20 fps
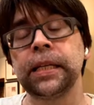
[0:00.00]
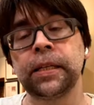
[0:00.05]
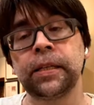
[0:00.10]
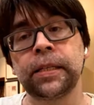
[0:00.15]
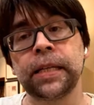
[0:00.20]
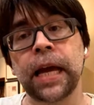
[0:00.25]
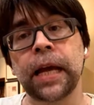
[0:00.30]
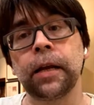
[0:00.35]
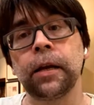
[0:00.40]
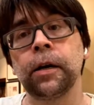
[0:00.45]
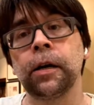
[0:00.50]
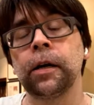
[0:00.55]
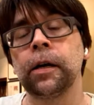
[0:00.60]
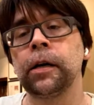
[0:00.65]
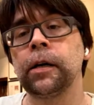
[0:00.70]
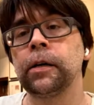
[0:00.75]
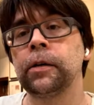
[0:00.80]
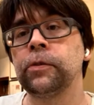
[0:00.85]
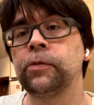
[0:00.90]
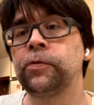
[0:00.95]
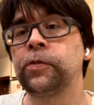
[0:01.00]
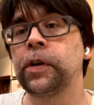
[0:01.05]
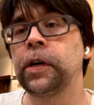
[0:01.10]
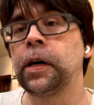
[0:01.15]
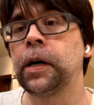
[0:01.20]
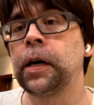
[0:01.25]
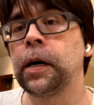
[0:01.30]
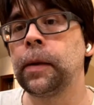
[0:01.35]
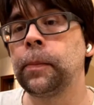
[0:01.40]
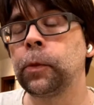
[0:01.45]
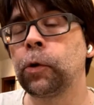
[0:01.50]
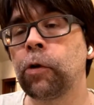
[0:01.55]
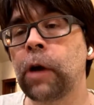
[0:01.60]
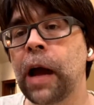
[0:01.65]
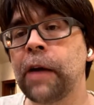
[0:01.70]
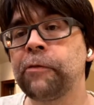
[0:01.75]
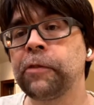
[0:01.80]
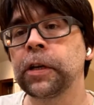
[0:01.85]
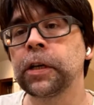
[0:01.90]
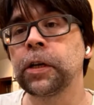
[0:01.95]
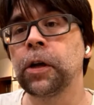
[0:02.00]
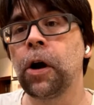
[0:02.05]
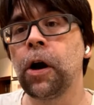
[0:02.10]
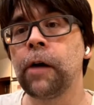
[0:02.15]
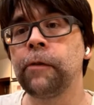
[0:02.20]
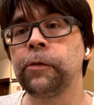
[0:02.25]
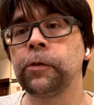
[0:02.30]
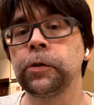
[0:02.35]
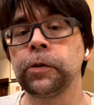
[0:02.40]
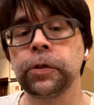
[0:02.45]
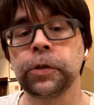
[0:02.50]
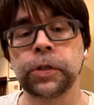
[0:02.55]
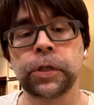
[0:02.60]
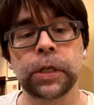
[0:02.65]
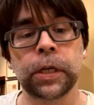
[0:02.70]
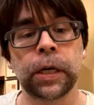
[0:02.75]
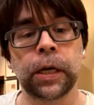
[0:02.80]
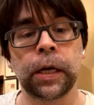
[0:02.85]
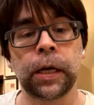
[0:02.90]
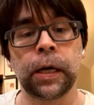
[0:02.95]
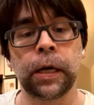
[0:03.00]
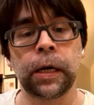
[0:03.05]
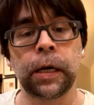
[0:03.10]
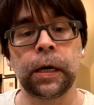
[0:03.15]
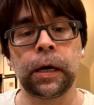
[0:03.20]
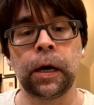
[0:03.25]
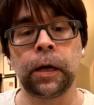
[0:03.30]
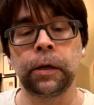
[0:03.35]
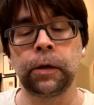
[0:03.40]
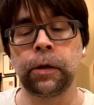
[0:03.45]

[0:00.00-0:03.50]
I did a set of um, graphic novels uh,